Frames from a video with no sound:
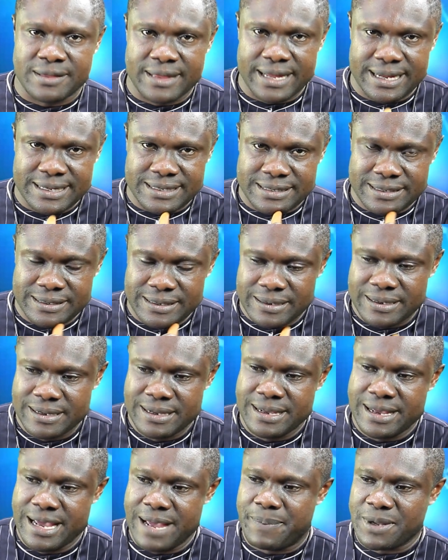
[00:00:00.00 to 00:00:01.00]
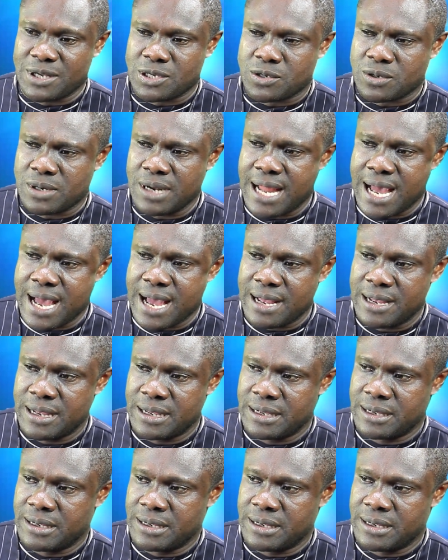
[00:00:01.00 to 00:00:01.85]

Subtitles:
that a particular